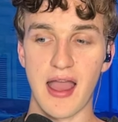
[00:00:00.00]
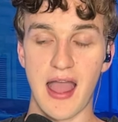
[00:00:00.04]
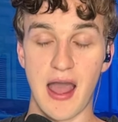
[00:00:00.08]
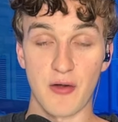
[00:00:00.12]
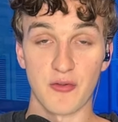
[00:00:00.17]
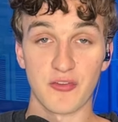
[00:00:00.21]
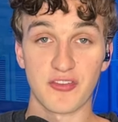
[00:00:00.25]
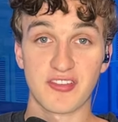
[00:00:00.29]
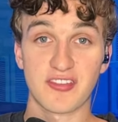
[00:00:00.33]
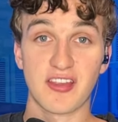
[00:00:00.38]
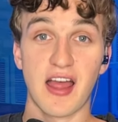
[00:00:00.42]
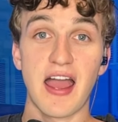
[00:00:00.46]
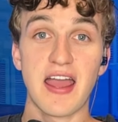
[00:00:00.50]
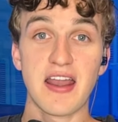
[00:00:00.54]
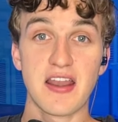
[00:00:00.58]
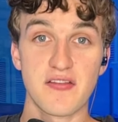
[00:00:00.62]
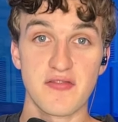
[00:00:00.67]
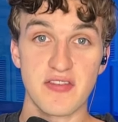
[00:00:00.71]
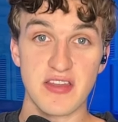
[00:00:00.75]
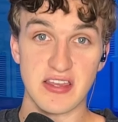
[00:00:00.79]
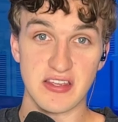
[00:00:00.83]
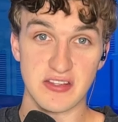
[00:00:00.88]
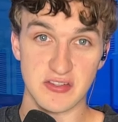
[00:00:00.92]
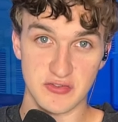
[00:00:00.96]
outside
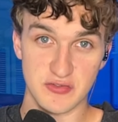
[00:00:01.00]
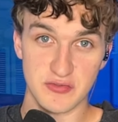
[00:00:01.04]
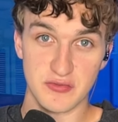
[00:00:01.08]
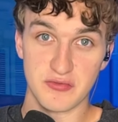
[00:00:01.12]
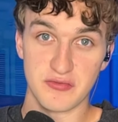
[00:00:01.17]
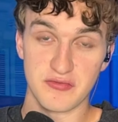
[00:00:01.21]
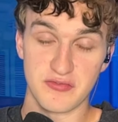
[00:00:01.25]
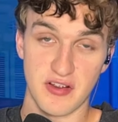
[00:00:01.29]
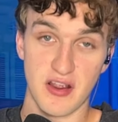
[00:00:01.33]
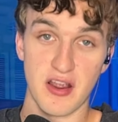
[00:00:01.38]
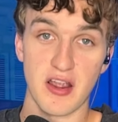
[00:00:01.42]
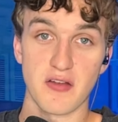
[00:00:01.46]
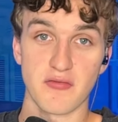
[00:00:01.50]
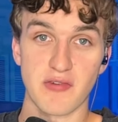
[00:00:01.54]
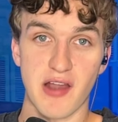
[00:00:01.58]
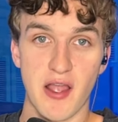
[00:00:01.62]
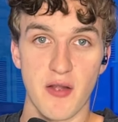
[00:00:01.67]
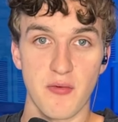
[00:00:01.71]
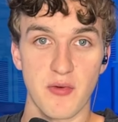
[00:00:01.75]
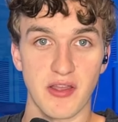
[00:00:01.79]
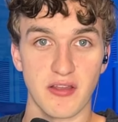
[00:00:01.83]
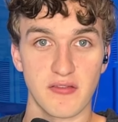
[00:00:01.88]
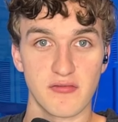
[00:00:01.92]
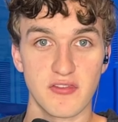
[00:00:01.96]
of his very
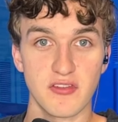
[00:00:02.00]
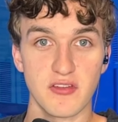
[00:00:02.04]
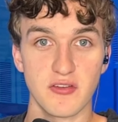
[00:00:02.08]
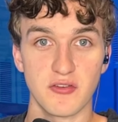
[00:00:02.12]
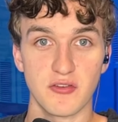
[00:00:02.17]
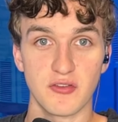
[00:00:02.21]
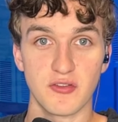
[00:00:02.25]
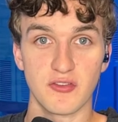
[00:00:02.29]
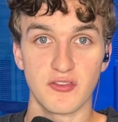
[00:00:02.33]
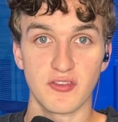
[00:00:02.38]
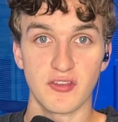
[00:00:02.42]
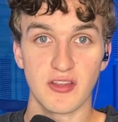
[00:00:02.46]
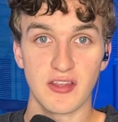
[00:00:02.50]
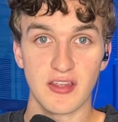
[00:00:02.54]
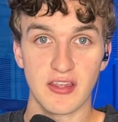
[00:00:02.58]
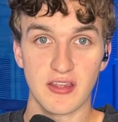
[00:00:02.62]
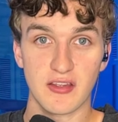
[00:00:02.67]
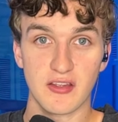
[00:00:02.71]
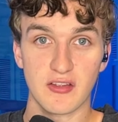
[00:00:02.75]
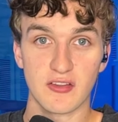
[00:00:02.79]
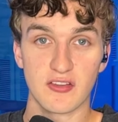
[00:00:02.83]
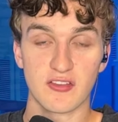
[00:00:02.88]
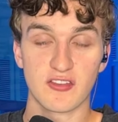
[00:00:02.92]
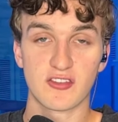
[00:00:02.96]
right wing views,
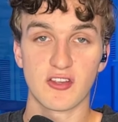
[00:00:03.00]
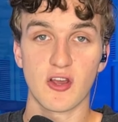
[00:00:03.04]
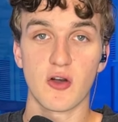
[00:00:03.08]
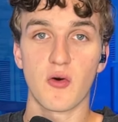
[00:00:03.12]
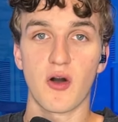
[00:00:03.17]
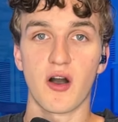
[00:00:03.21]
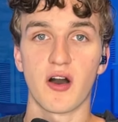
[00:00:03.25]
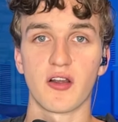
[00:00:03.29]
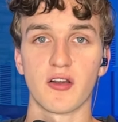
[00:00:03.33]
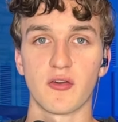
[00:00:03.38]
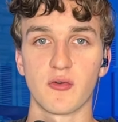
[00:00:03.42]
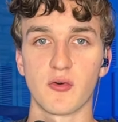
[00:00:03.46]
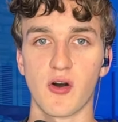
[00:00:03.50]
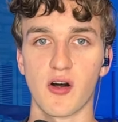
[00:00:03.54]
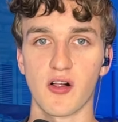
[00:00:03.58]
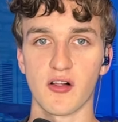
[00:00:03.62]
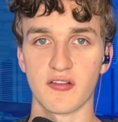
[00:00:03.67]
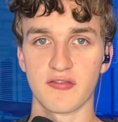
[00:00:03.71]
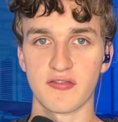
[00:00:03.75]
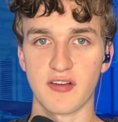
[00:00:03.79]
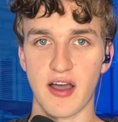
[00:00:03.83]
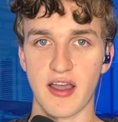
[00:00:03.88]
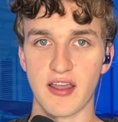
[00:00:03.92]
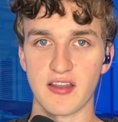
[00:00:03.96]
so
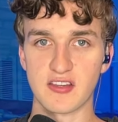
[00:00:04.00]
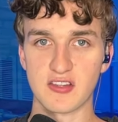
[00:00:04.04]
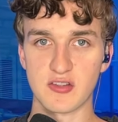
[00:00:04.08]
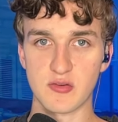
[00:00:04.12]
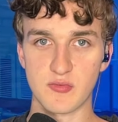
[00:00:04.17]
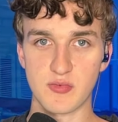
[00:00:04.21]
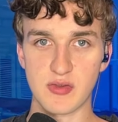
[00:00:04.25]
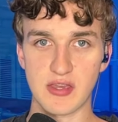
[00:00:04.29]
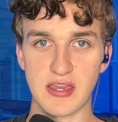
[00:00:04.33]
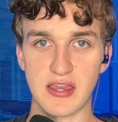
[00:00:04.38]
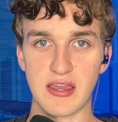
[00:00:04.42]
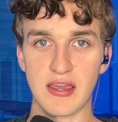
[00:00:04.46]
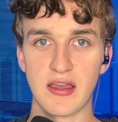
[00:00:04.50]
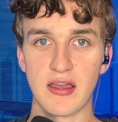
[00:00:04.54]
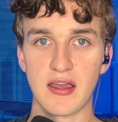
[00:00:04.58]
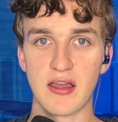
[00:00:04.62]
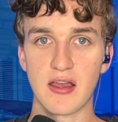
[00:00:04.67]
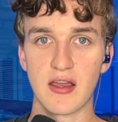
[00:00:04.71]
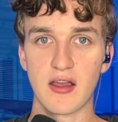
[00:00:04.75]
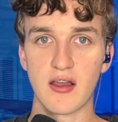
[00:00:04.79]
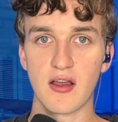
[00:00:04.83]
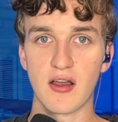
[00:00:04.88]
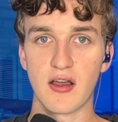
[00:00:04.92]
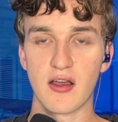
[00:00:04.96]
unqualified to be
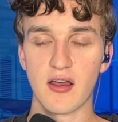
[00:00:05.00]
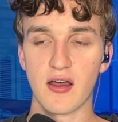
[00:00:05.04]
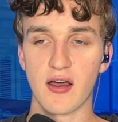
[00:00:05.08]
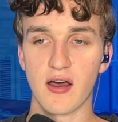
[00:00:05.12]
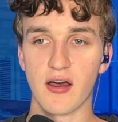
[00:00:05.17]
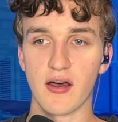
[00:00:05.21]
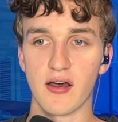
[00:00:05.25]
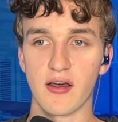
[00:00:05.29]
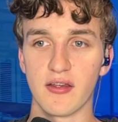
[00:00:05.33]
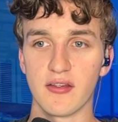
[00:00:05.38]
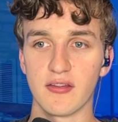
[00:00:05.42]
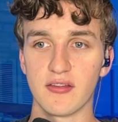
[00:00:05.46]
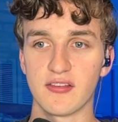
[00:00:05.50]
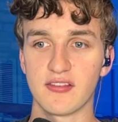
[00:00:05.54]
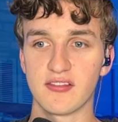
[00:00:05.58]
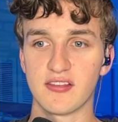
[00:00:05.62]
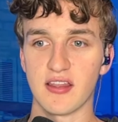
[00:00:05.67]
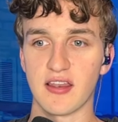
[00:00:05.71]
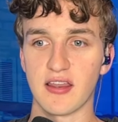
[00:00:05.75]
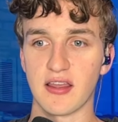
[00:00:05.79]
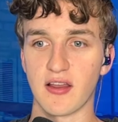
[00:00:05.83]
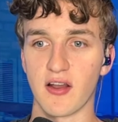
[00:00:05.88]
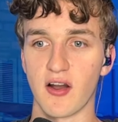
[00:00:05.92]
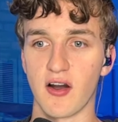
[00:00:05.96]
uh,
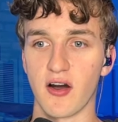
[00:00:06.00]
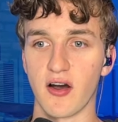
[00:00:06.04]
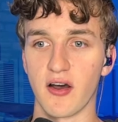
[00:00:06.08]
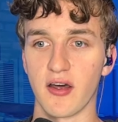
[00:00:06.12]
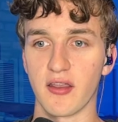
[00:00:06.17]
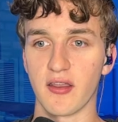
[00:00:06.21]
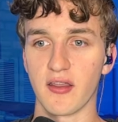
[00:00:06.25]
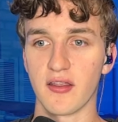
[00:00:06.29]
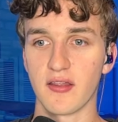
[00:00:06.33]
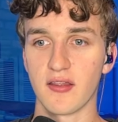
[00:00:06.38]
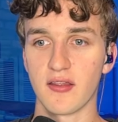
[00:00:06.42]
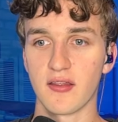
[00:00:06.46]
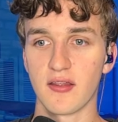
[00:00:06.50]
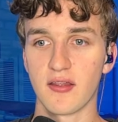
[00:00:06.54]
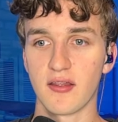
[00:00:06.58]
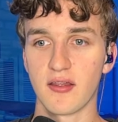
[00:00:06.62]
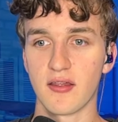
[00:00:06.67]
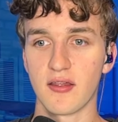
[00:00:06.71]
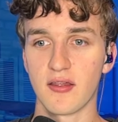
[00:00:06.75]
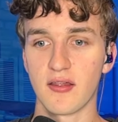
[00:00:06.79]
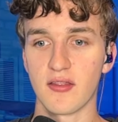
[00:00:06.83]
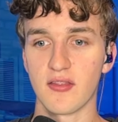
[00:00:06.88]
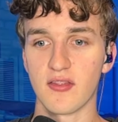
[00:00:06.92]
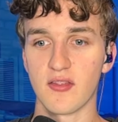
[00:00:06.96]
sitting on
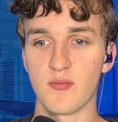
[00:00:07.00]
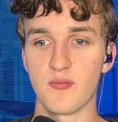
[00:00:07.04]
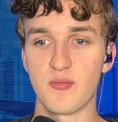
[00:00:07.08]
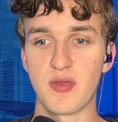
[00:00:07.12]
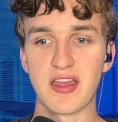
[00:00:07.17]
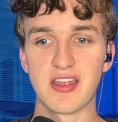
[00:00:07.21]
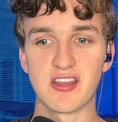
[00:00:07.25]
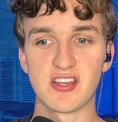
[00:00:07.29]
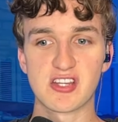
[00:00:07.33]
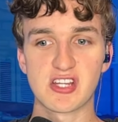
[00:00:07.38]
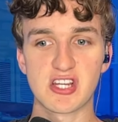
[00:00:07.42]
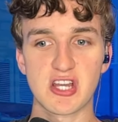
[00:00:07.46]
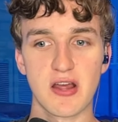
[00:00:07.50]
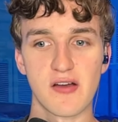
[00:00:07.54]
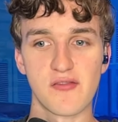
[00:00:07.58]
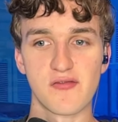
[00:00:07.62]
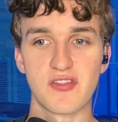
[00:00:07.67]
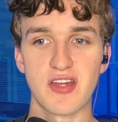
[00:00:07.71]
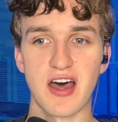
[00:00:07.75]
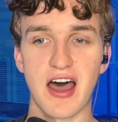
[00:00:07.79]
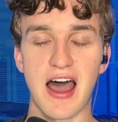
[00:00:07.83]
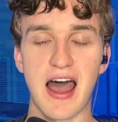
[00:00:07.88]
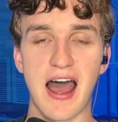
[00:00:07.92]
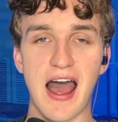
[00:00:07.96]
the bench
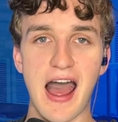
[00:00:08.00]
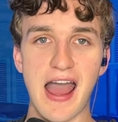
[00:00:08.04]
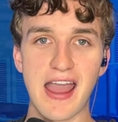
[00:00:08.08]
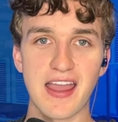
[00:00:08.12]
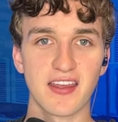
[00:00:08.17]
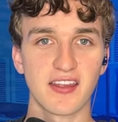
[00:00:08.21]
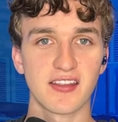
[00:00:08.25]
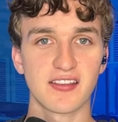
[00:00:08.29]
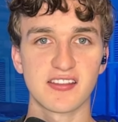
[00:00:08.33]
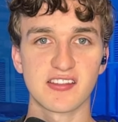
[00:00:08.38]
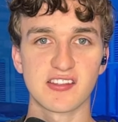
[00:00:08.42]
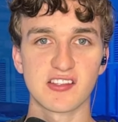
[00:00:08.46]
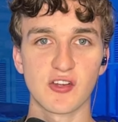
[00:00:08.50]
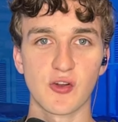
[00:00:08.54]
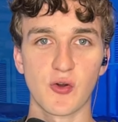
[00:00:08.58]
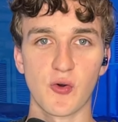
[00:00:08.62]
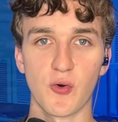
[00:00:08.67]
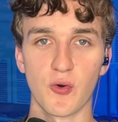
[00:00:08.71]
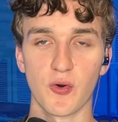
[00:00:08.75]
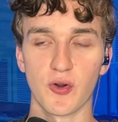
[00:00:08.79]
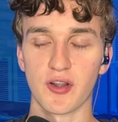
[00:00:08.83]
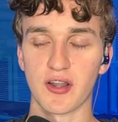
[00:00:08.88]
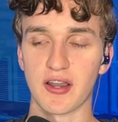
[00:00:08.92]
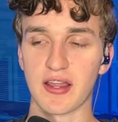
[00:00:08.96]
of the highest
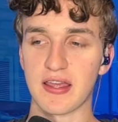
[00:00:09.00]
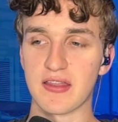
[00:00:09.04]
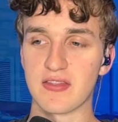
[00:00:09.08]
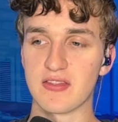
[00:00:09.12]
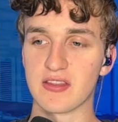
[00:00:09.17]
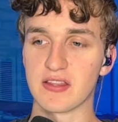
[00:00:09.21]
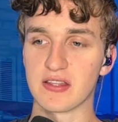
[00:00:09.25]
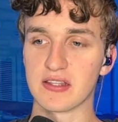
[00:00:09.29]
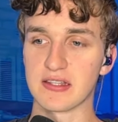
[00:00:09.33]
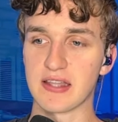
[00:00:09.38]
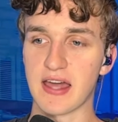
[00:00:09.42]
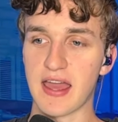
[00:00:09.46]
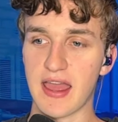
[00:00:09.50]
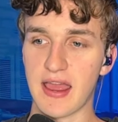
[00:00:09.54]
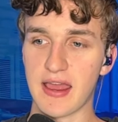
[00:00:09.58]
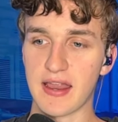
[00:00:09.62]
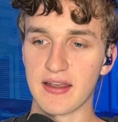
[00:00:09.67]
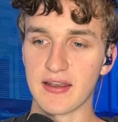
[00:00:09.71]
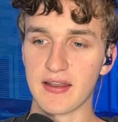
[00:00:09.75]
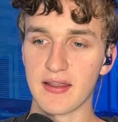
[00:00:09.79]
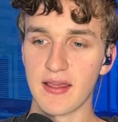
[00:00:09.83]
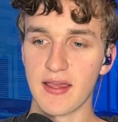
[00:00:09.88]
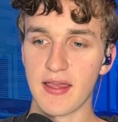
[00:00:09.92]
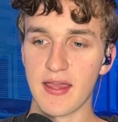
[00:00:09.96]
court in the
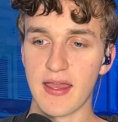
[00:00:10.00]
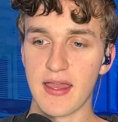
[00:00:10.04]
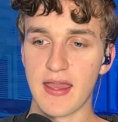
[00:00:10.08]
land.